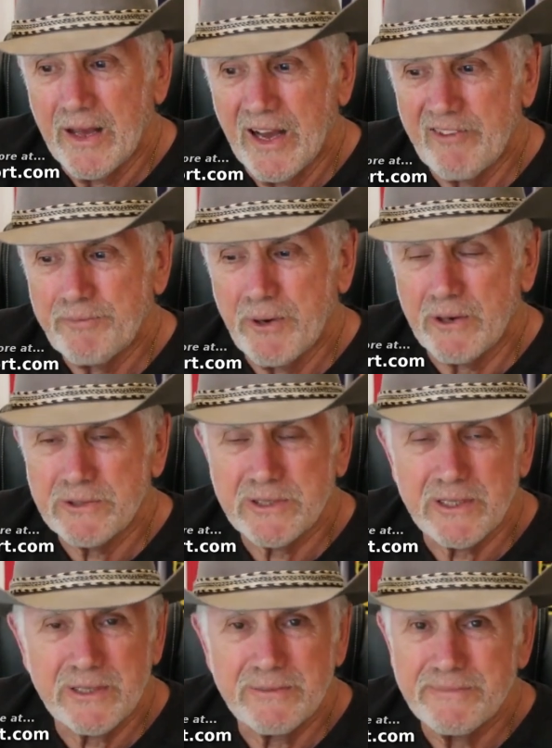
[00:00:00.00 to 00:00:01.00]
I've
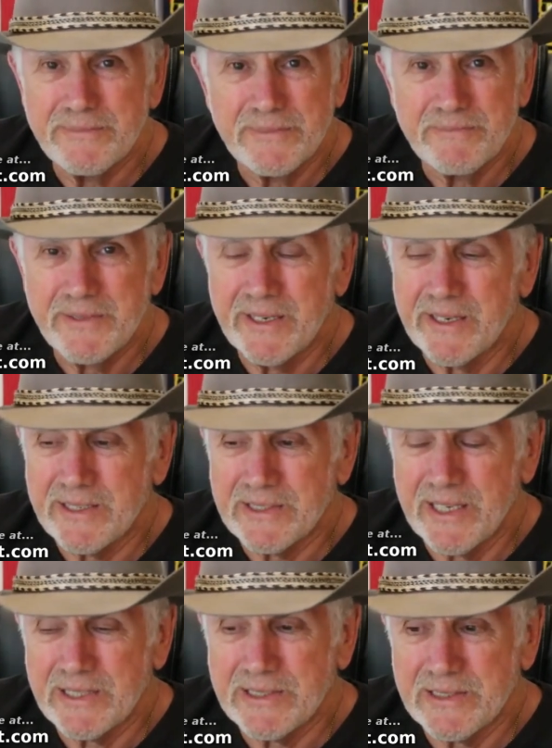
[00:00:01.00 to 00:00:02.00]
posted in
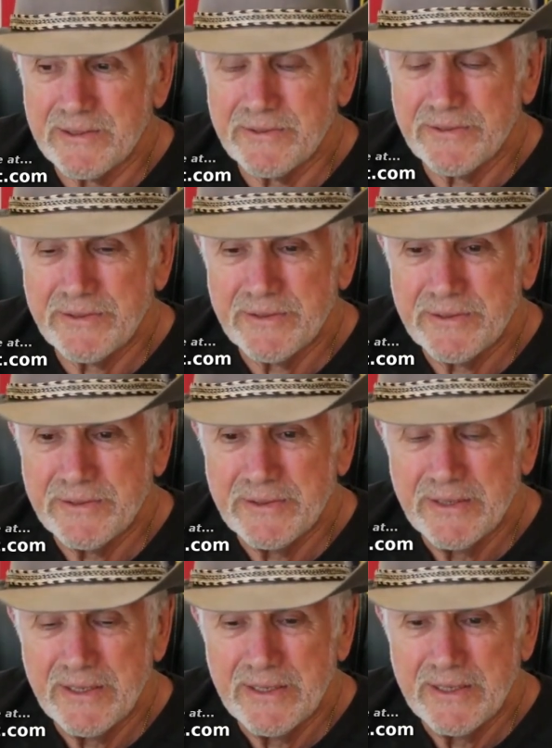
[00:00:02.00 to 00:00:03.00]
excess of
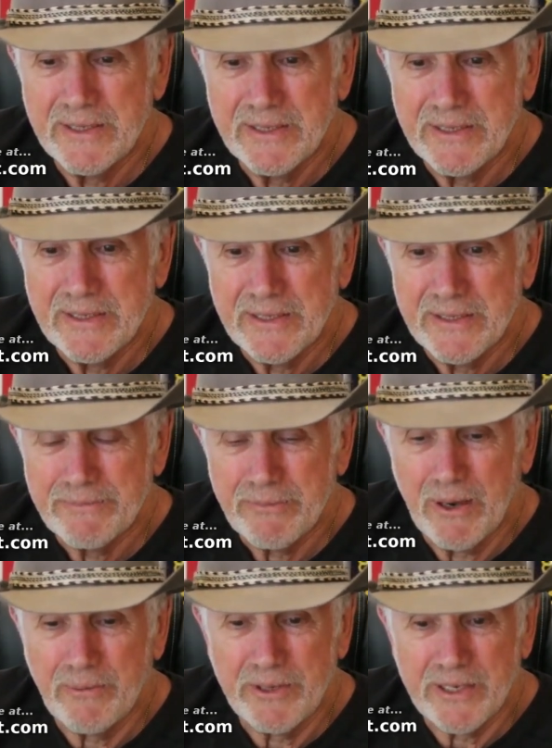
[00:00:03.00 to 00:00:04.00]

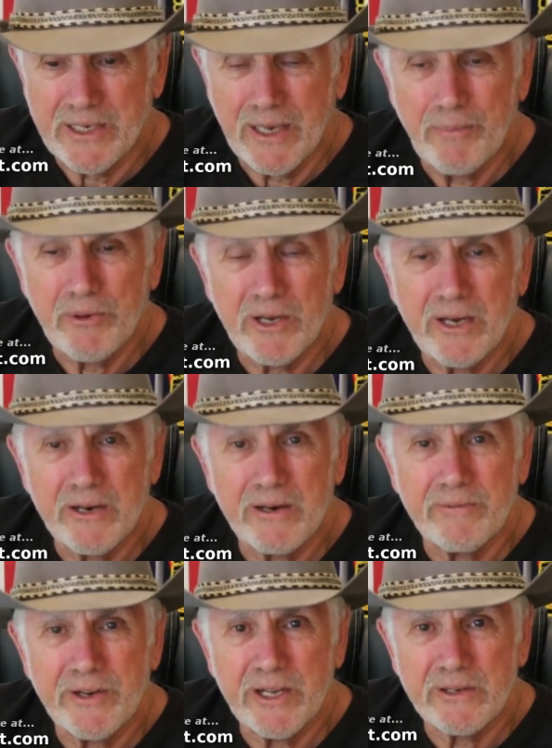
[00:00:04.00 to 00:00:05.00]
probably a couple of
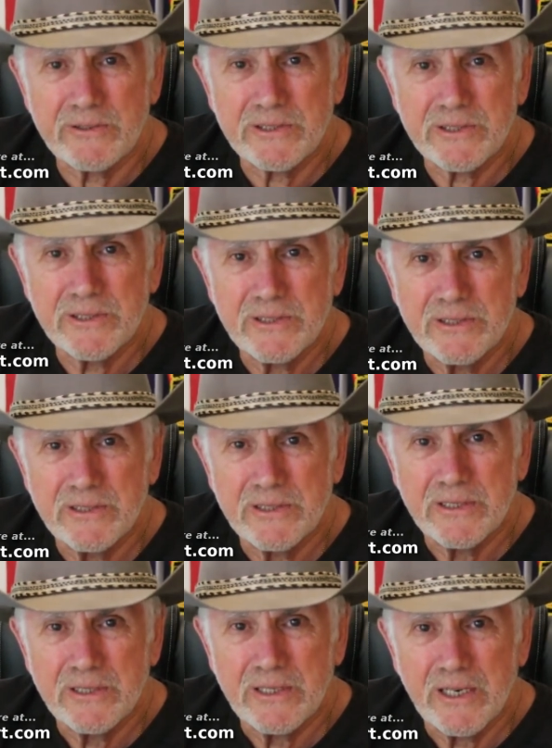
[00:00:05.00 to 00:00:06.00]
hundred videos
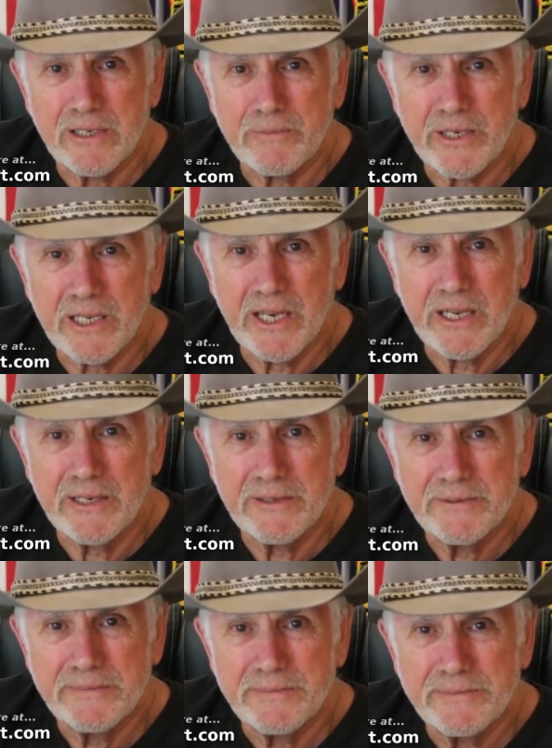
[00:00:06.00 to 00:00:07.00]
on McCain,
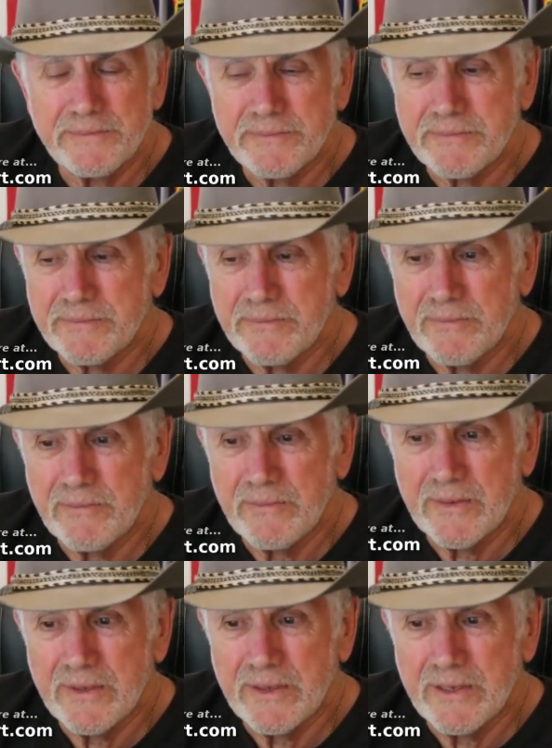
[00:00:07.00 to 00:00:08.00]

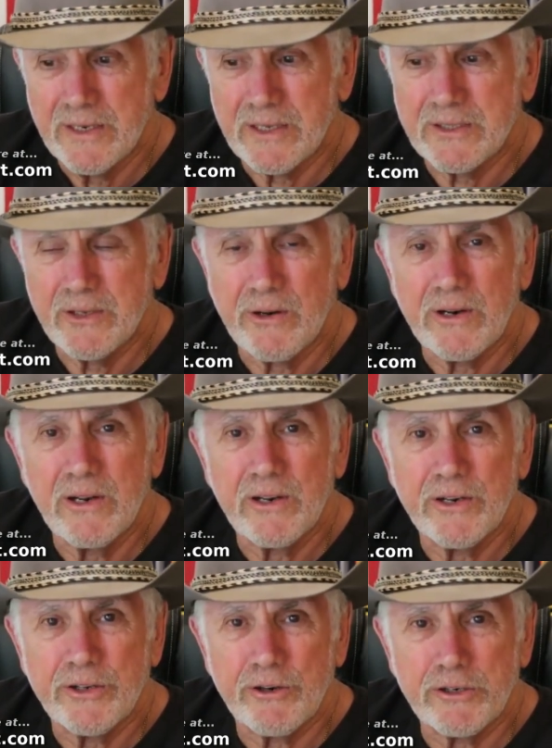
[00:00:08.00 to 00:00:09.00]
a
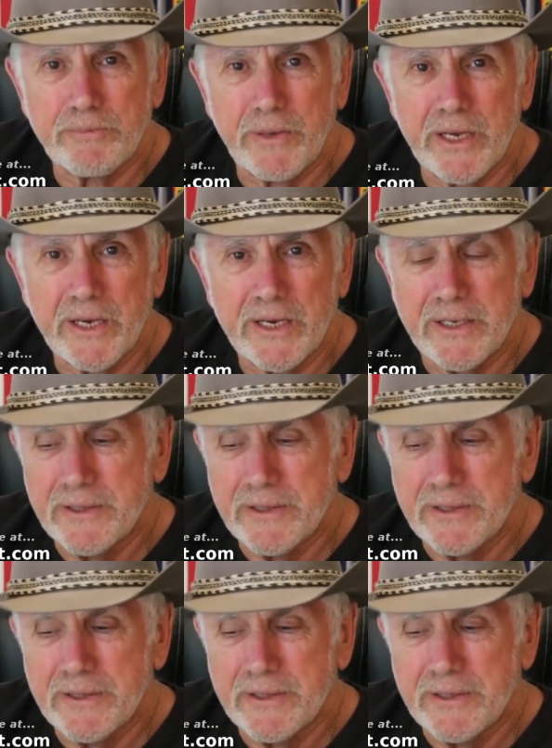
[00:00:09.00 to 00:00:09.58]
total dirtbag.